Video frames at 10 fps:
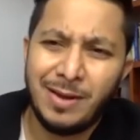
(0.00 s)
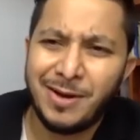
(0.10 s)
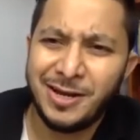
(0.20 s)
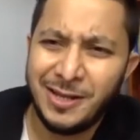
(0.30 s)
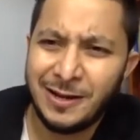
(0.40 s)

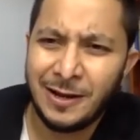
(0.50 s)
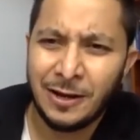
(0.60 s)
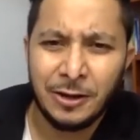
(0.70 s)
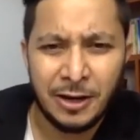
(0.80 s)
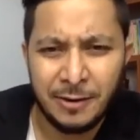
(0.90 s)
money lah.
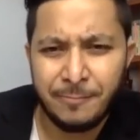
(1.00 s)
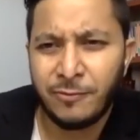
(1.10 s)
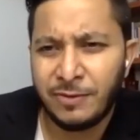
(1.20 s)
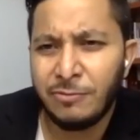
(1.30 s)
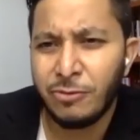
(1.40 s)
At that point of
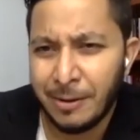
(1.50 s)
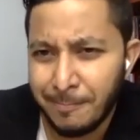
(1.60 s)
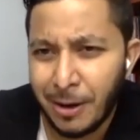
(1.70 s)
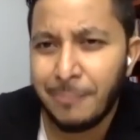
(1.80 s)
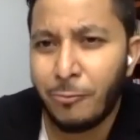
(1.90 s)
time, you can
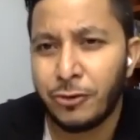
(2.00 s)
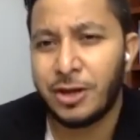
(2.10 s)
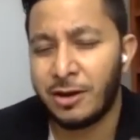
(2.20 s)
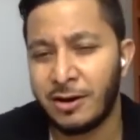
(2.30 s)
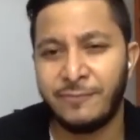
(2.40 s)
buy Mount
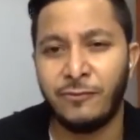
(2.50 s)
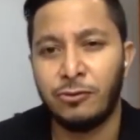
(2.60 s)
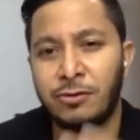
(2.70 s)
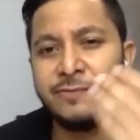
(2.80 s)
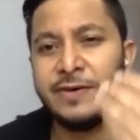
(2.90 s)
Kera for
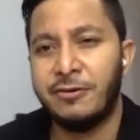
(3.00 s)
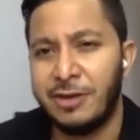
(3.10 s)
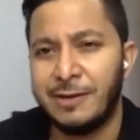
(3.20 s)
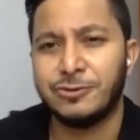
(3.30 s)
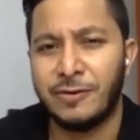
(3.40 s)
also 500
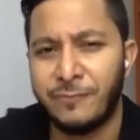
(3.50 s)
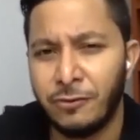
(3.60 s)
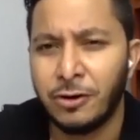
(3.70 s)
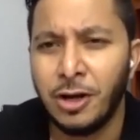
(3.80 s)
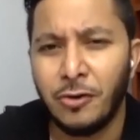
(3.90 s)
ringgit per square foot.
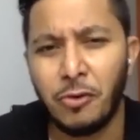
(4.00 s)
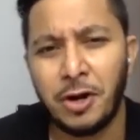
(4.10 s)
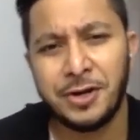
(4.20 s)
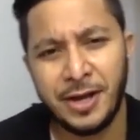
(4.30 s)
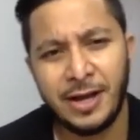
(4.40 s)
Why
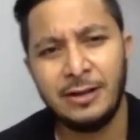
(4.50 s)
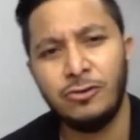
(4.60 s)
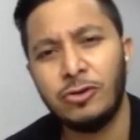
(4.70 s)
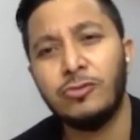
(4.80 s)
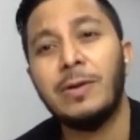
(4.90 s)
the hell do you
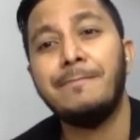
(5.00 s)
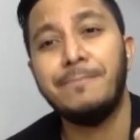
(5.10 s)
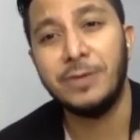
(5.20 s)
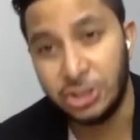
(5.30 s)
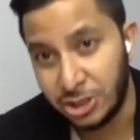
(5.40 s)
want to buy
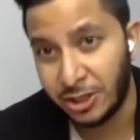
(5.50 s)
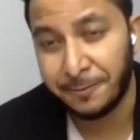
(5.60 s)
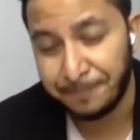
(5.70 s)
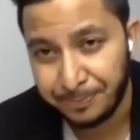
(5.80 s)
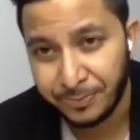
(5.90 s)
PJ
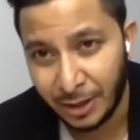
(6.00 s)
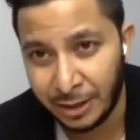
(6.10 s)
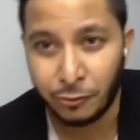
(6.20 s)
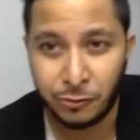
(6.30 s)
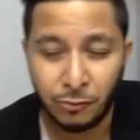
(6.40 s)
at
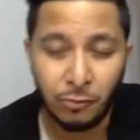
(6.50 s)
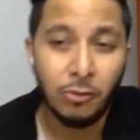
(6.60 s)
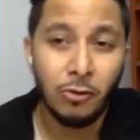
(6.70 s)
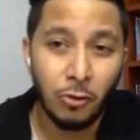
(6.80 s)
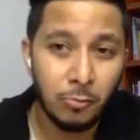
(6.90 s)
also
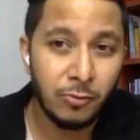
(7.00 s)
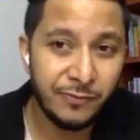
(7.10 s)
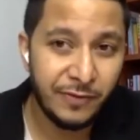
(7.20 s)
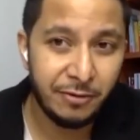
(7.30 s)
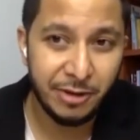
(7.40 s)
almost
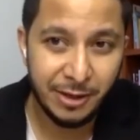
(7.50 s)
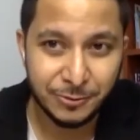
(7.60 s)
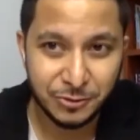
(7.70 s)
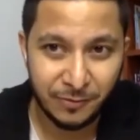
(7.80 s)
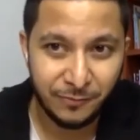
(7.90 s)
500 ringgit per
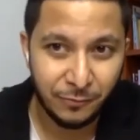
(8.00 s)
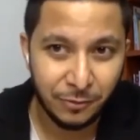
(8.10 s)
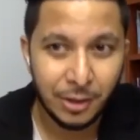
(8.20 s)
square foot?